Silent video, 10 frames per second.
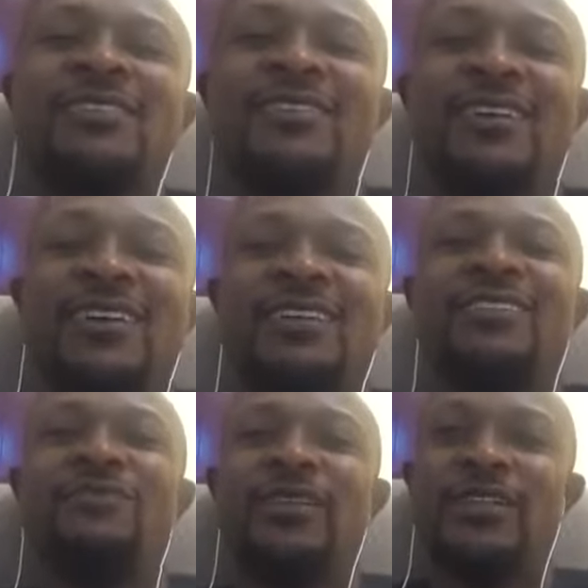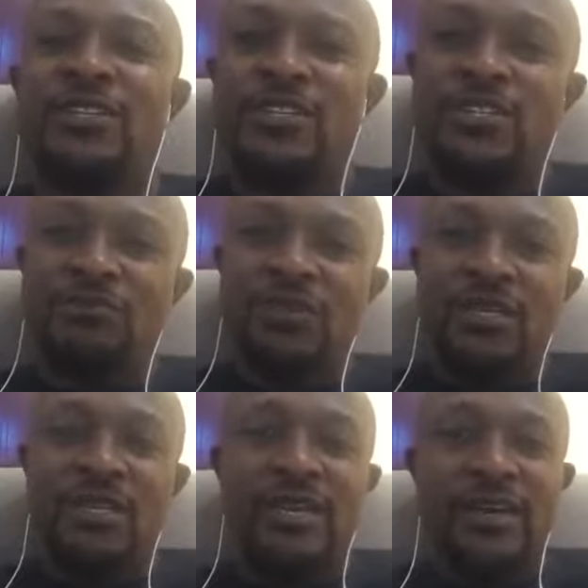it's a pleasure to be
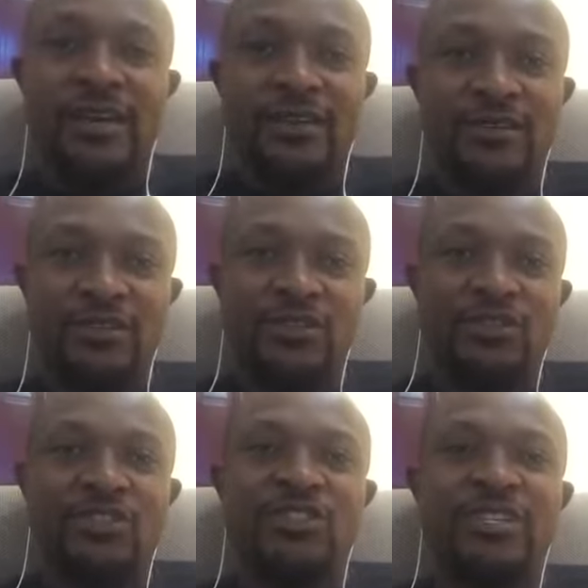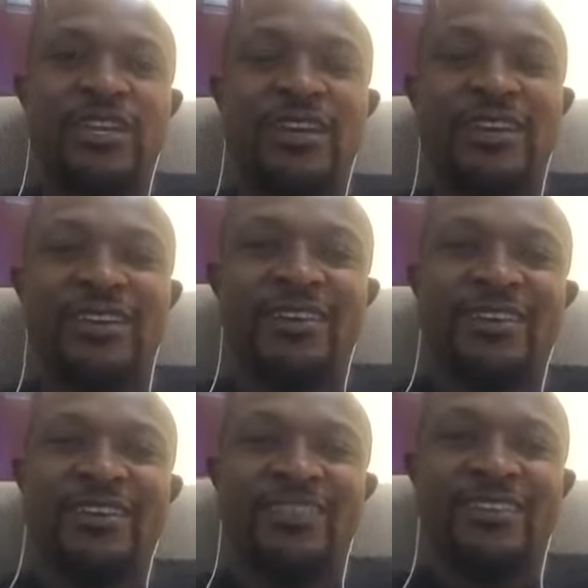here to share
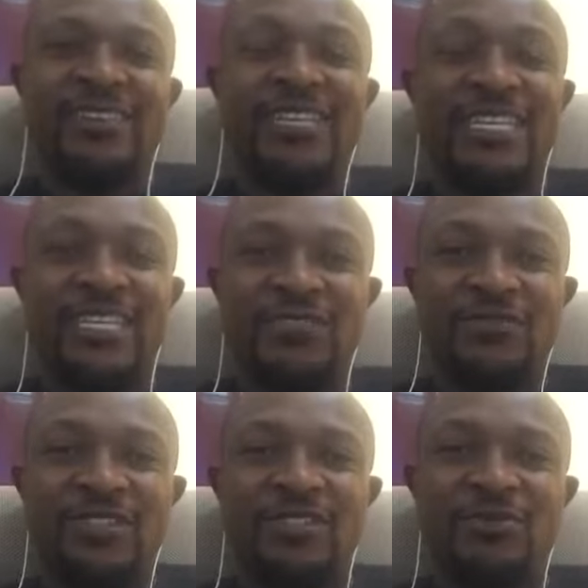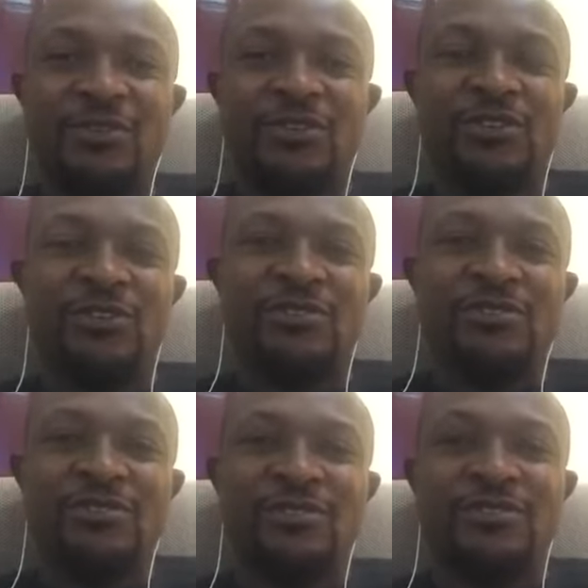in this video with you.
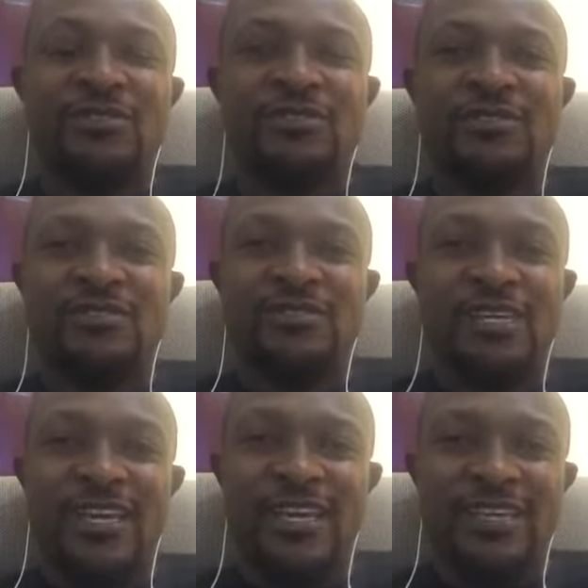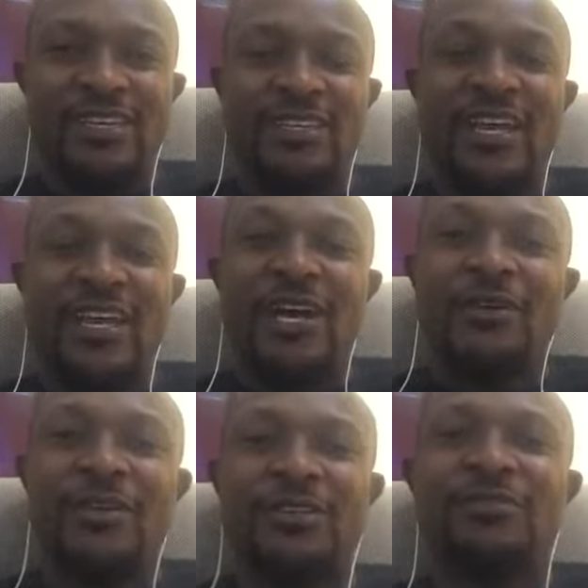Good day, how are
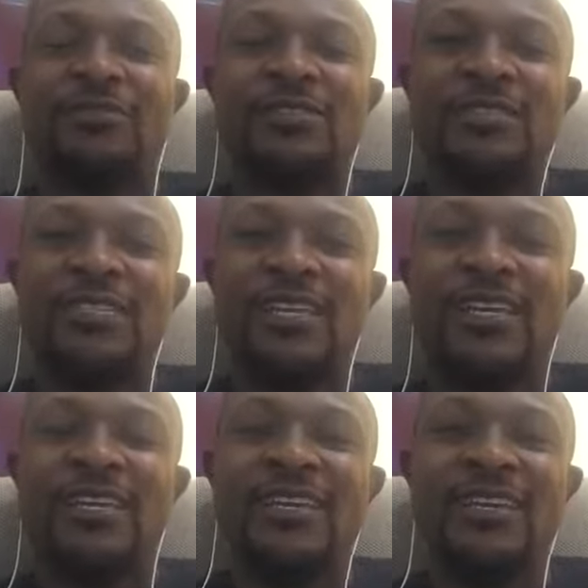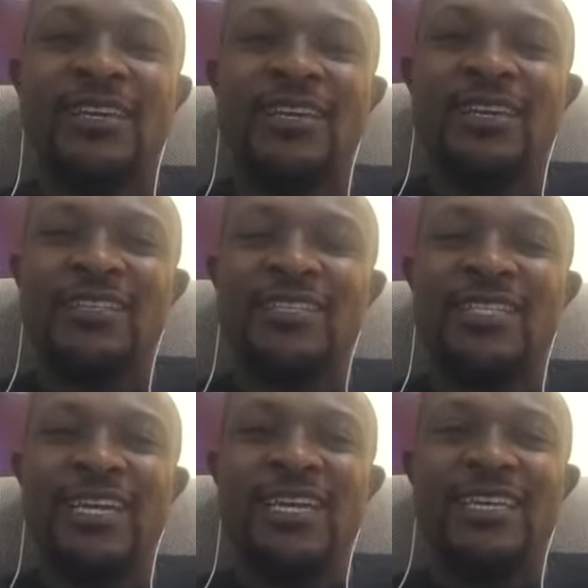you today?
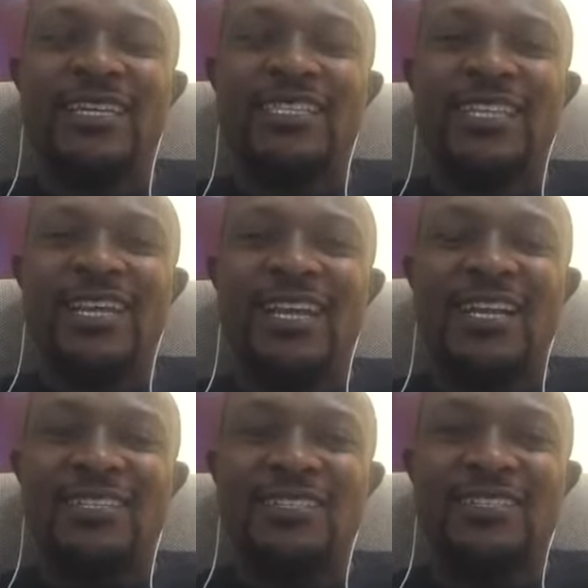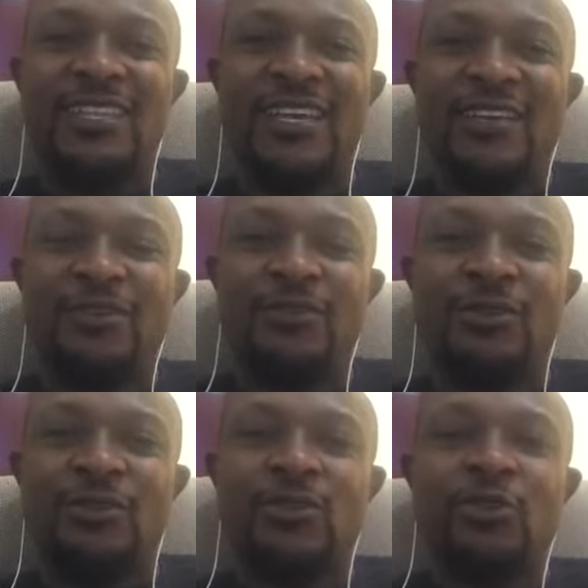Today is the last day of
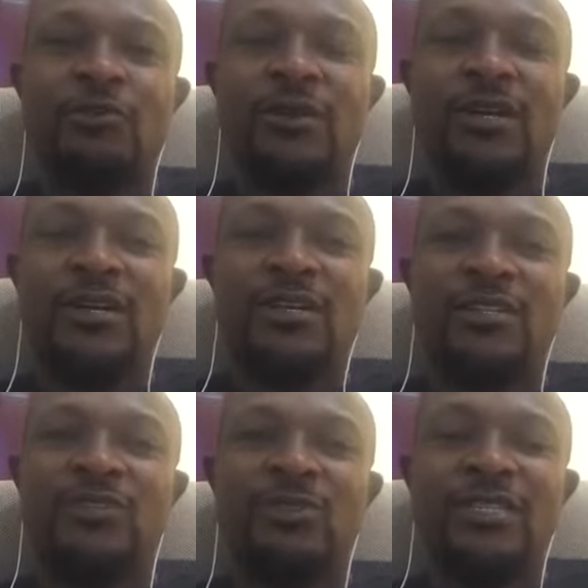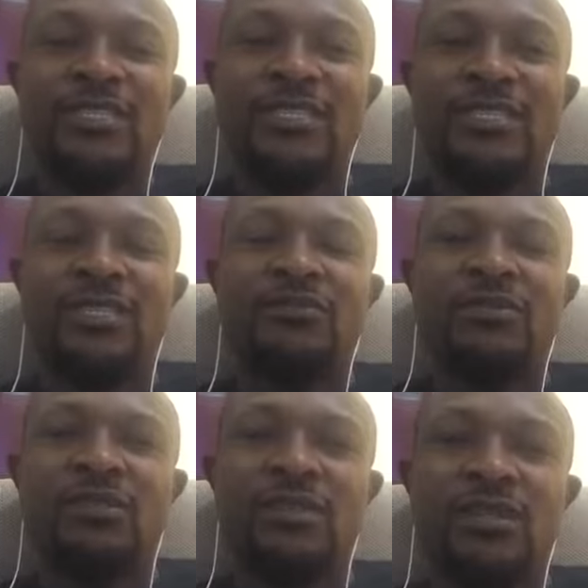October
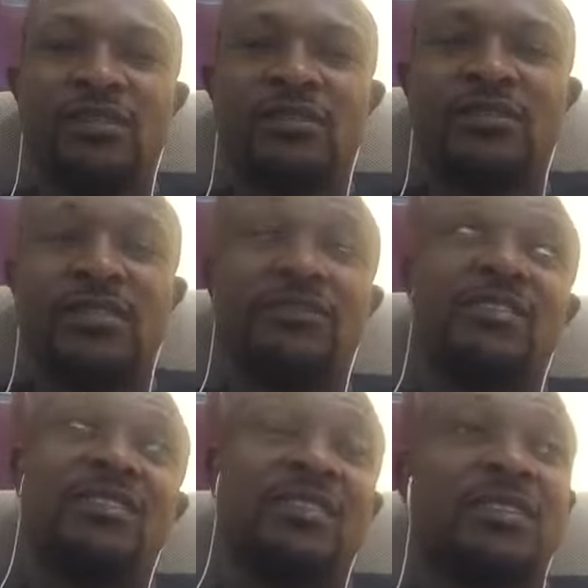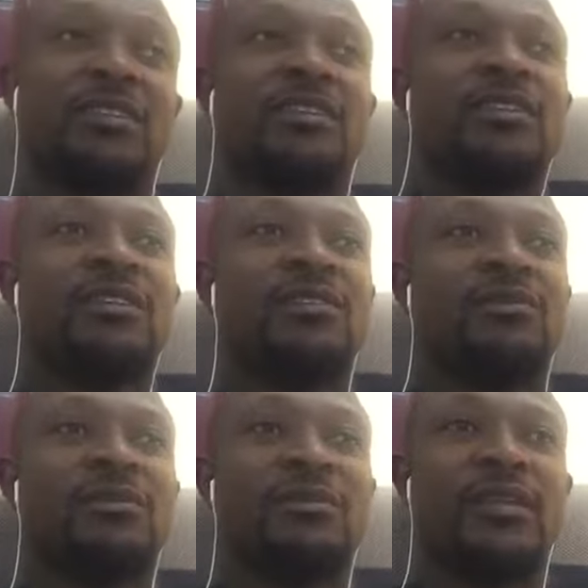2017. 17. We
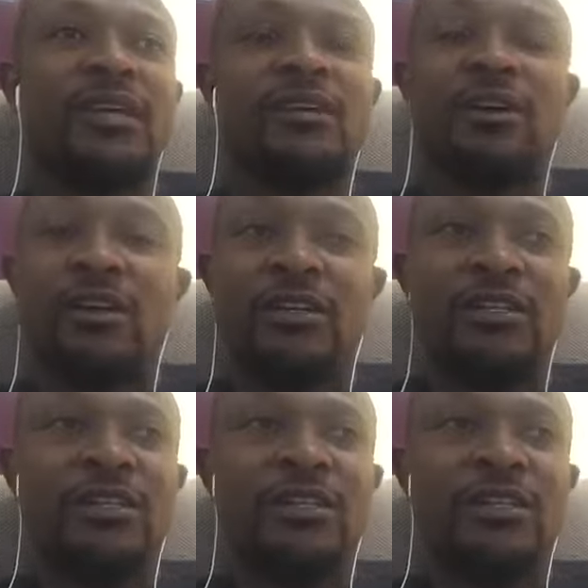thank God